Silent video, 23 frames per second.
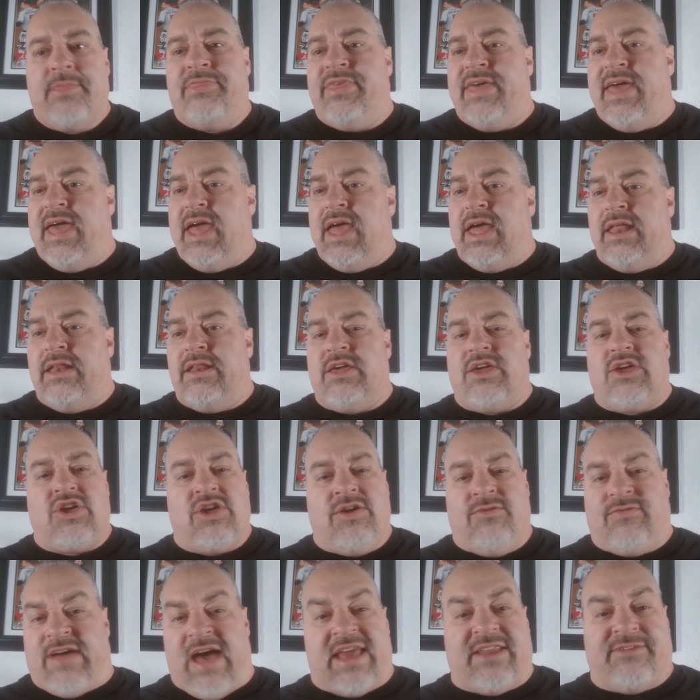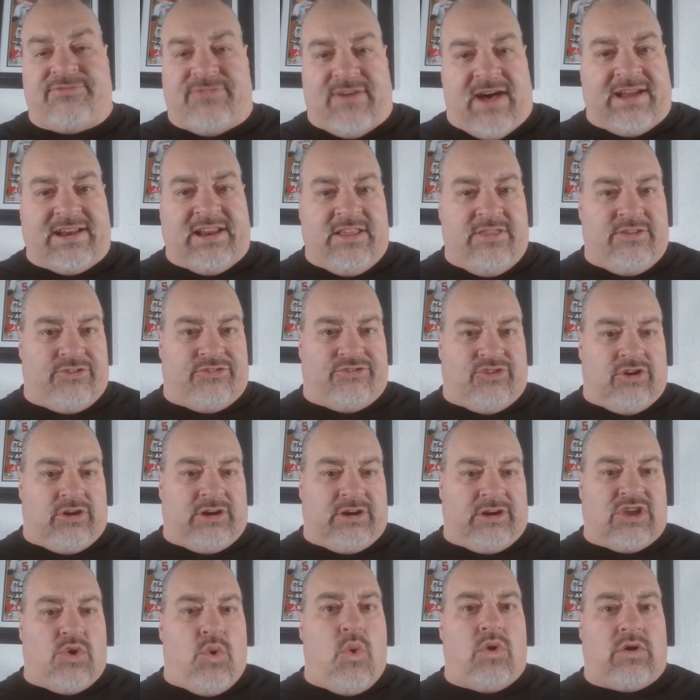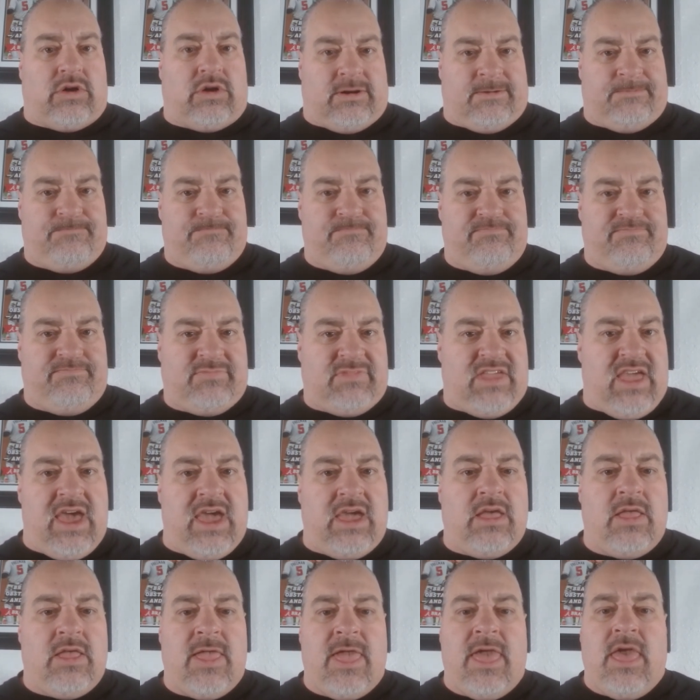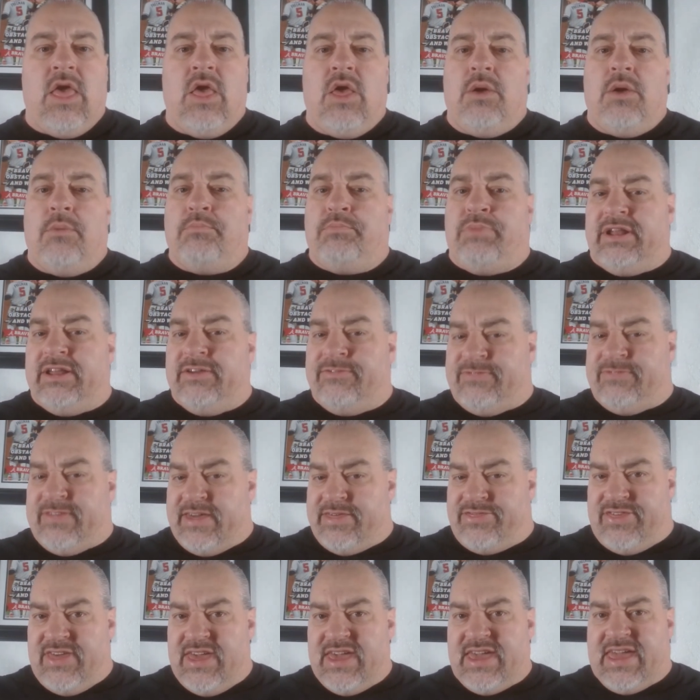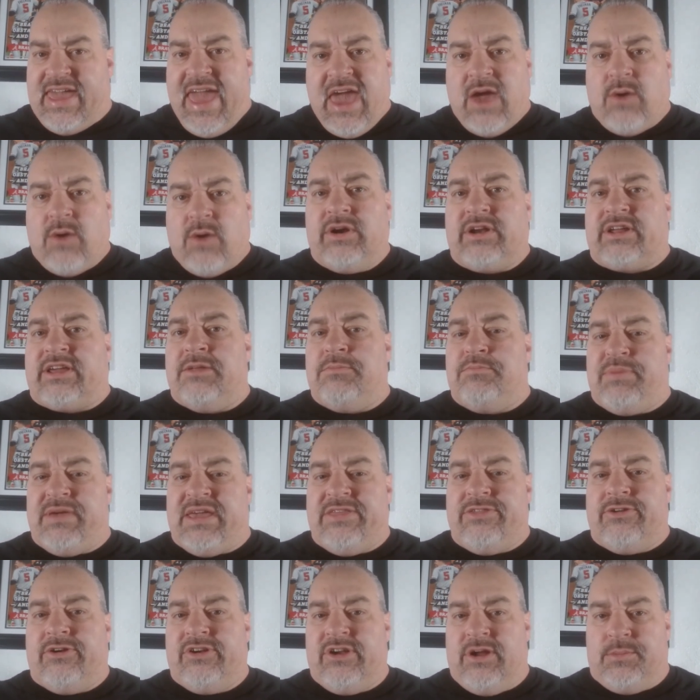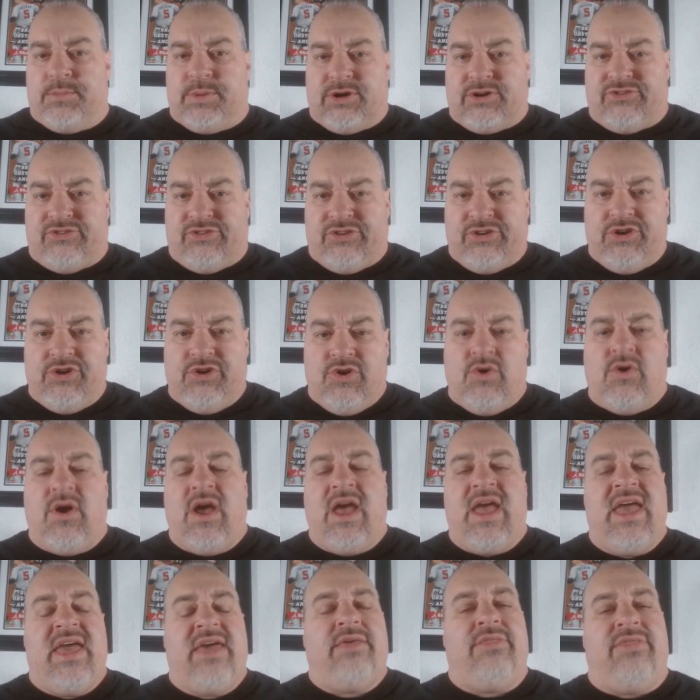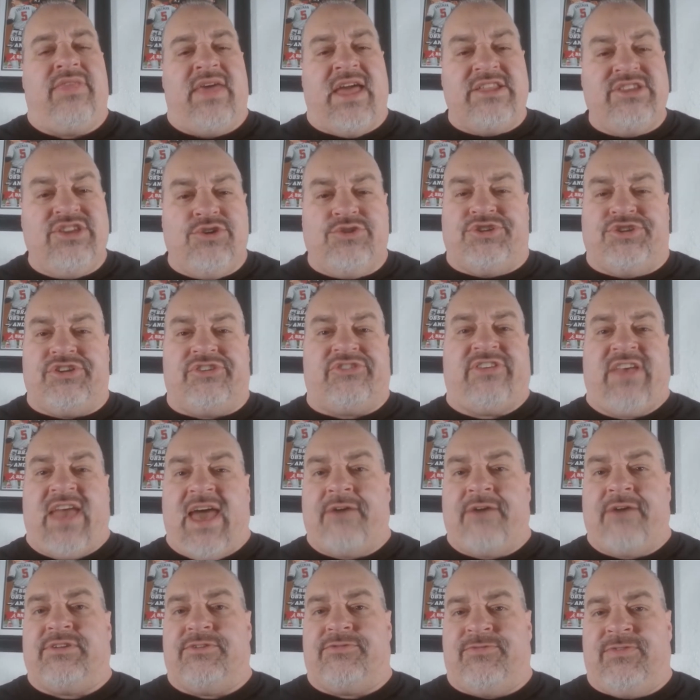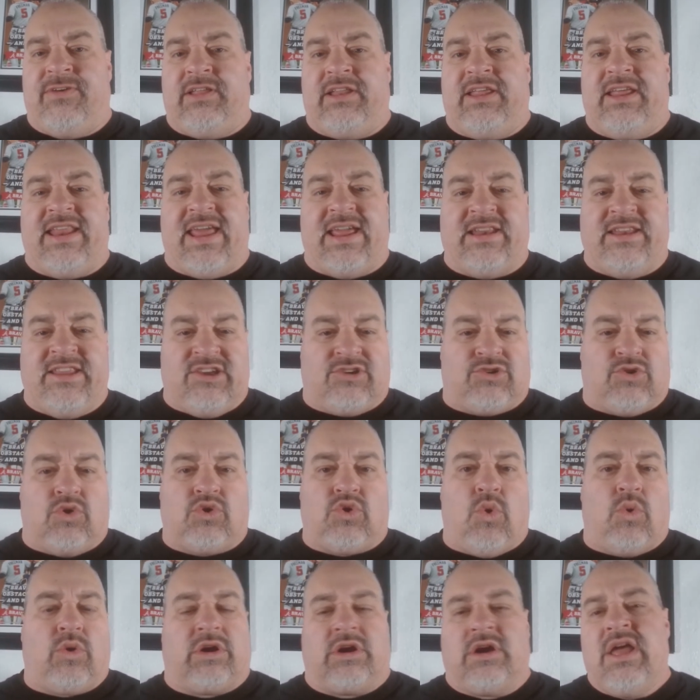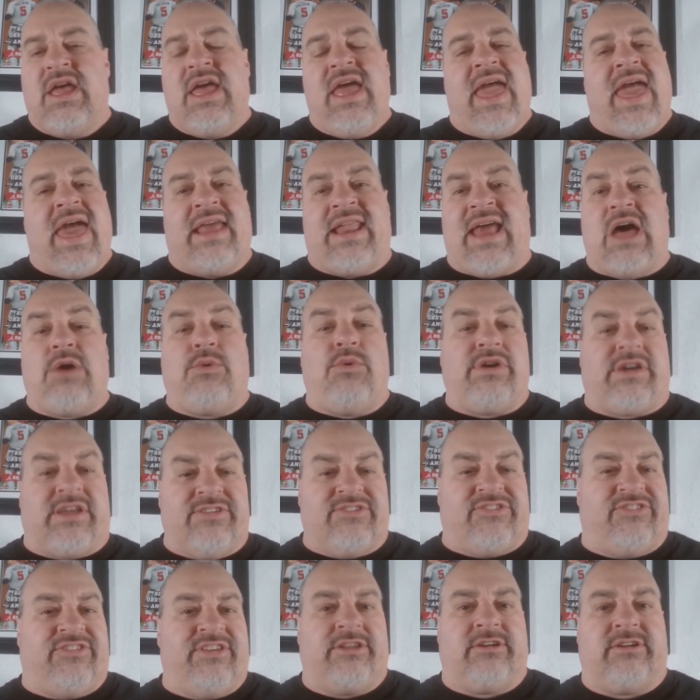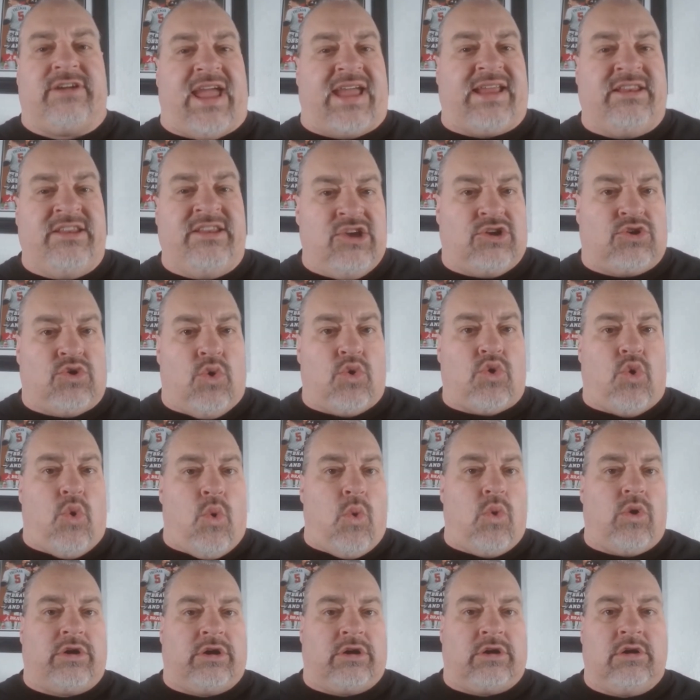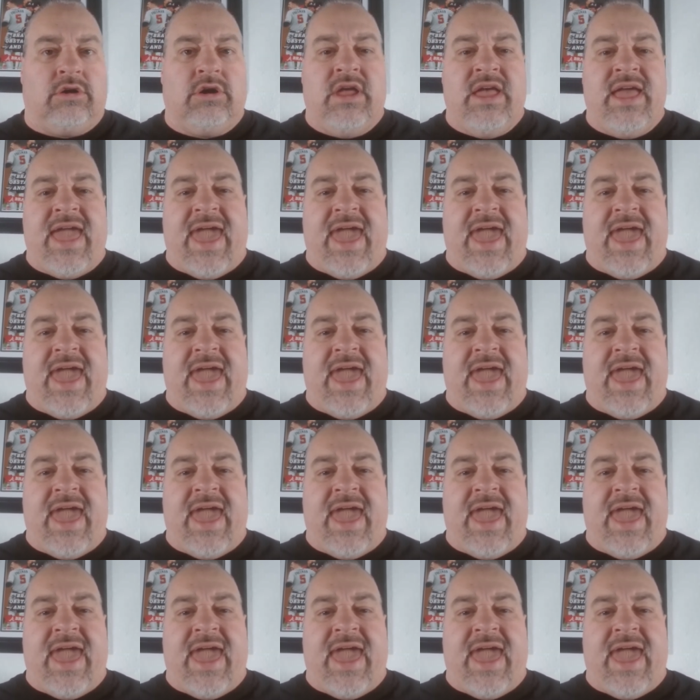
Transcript: then you've got to find another starting corner, okay? But if they think Hayward could be their number two, then you just have to fill in a nickel corner. And I will consider a nickel corner